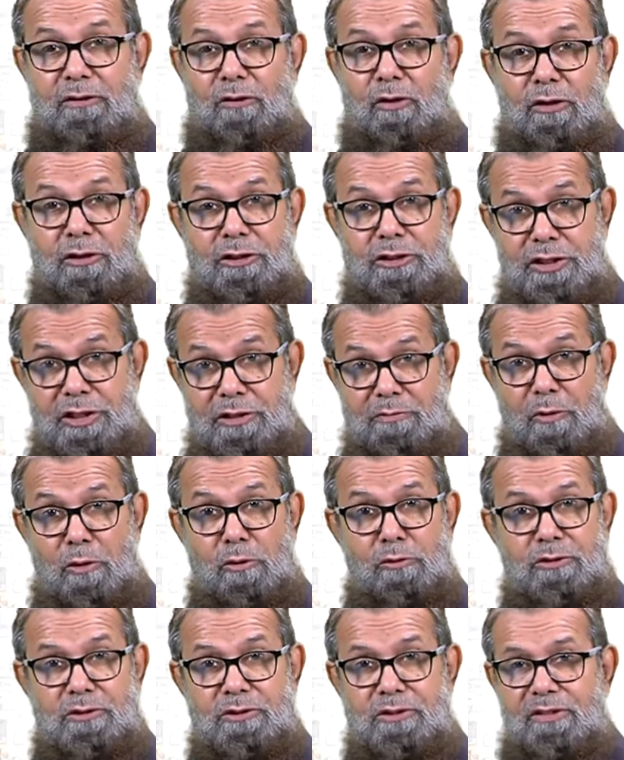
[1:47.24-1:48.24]
on
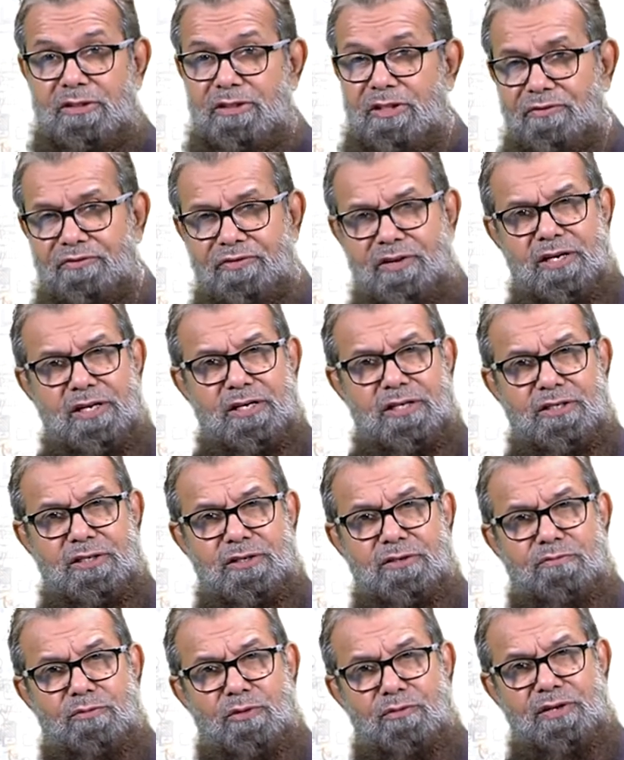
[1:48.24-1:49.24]
keyboards, their
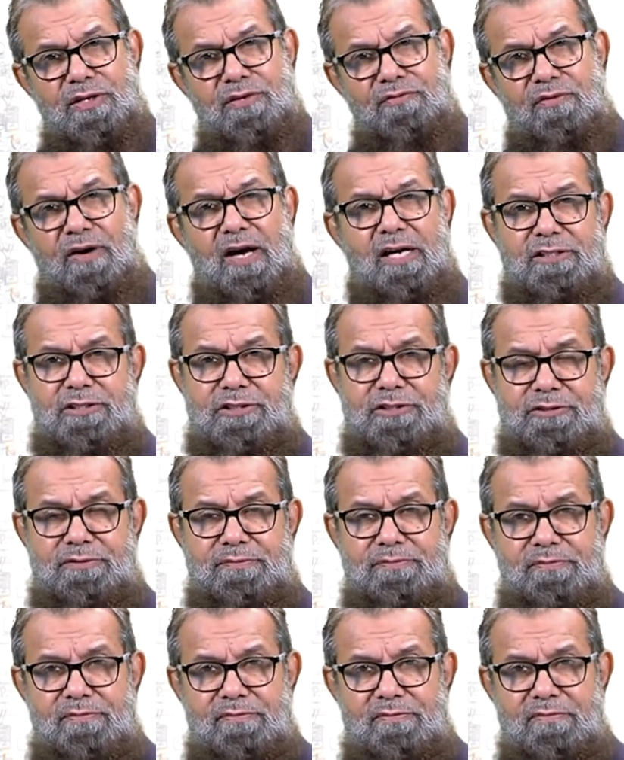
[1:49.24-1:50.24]
fingers moving fast.
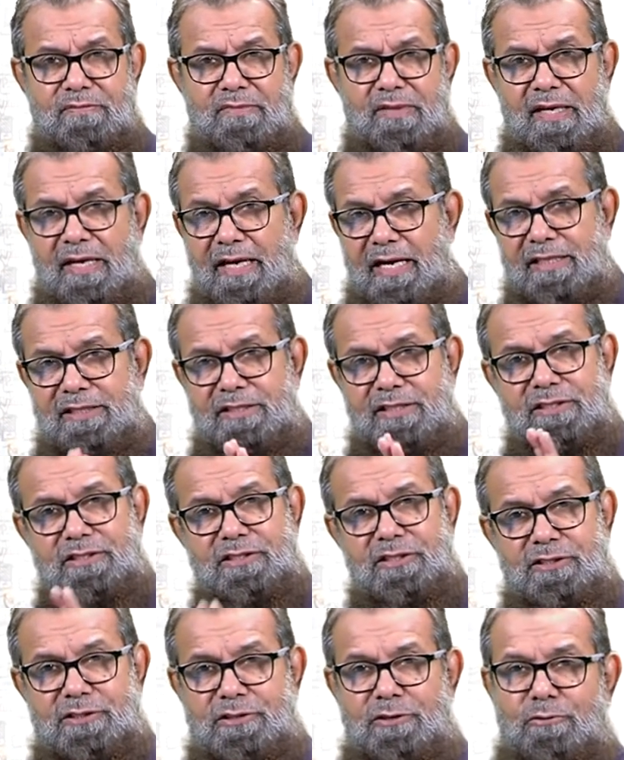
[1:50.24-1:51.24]
And this
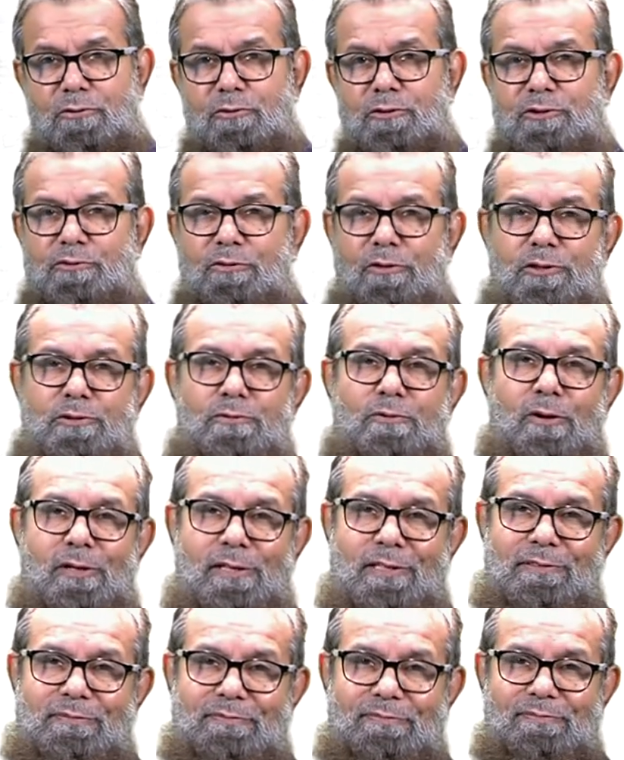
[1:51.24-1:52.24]
is the course for you
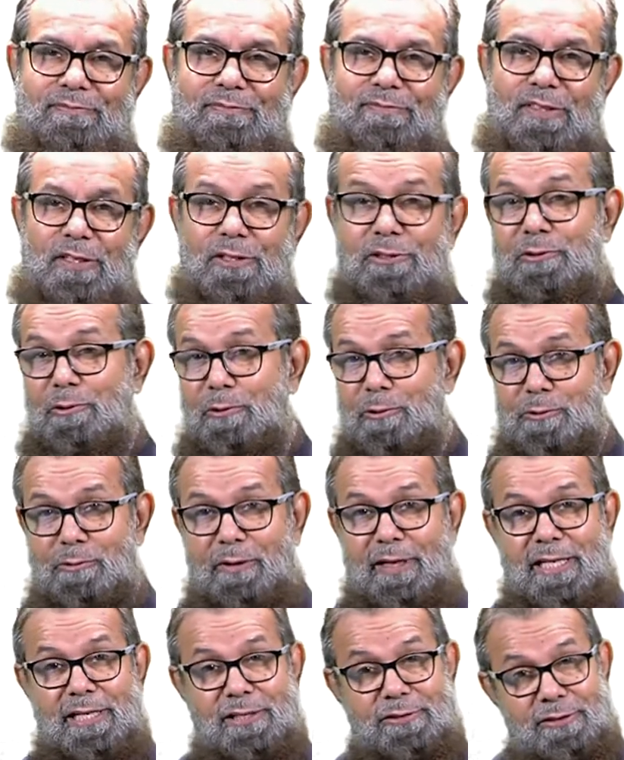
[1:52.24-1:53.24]
all, those who
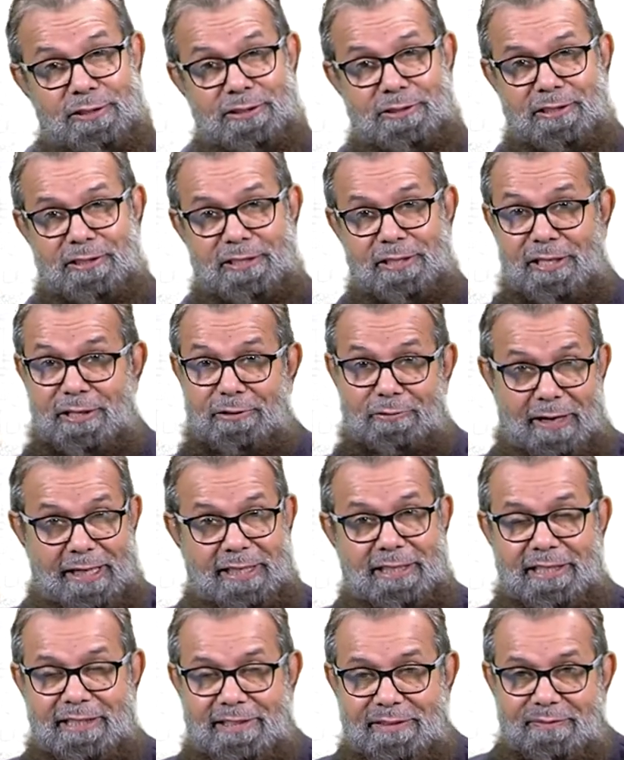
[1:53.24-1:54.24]
are interested in
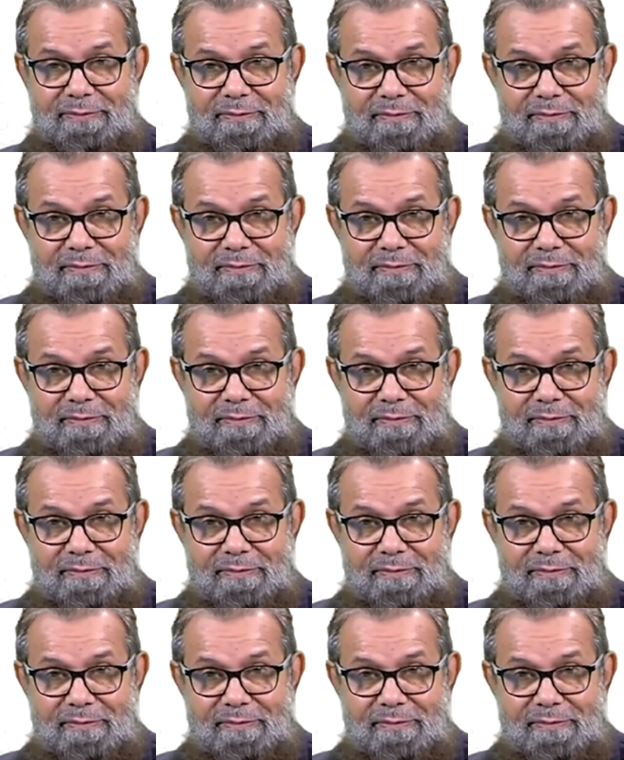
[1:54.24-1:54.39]
writing.